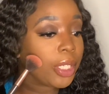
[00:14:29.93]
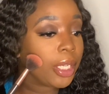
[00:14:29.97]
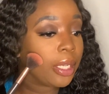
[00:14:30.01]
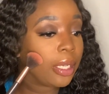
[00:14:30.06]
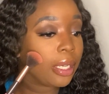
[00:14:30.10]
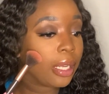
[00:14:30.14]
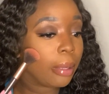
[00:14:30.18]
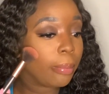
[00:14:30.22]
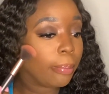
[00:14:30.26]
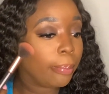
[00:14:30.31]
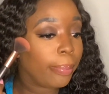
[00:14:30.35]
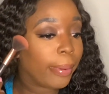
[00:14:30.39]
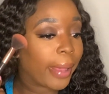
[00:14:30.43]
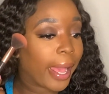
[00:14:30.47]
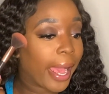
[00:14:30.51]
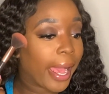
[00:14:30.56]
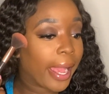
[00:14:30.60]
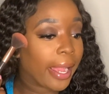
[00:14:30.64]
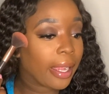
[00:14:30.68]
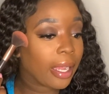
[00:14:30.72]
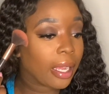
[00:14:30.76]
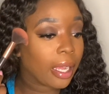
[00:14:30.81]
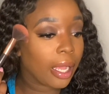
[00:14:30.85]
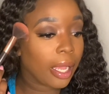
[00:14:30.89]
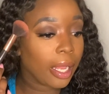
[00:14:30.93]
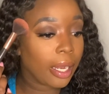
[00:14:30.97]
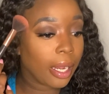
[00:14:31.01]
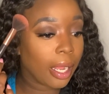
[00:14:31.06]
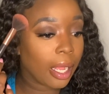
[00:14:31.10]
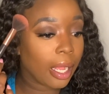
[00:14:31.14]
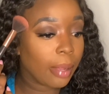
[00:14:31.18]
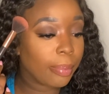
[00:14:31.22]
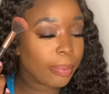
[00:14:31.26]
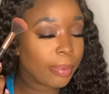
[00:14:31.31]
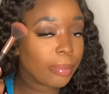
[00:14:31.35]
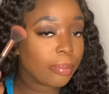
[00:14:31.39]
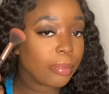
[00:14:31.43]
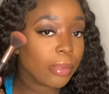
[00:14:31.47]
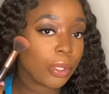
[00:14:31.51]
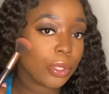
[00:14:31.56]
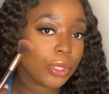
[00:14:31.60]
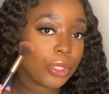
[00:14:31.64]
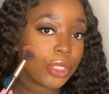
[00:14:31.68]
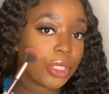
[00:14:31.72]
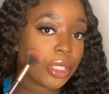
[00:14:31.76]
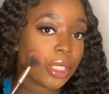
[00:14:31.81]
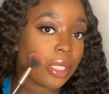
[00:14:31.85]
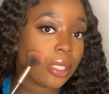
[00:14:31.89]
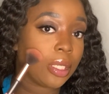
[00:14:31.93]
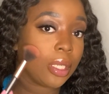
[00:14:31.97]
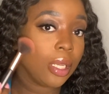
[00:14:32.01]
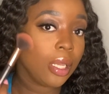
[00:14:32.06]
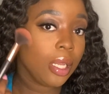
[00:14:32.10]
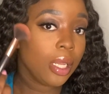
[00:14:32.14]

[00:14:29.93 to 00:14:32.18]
in a back and up motion.